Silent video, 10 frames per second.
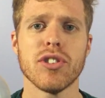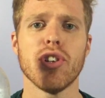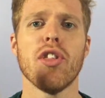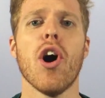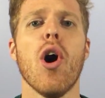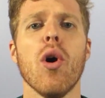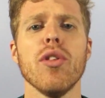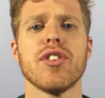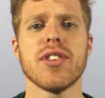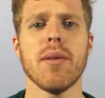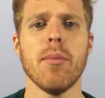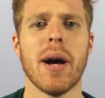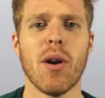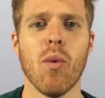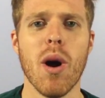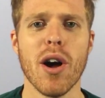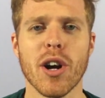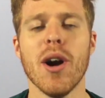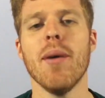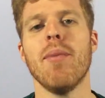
so they'll hold the same amount of water,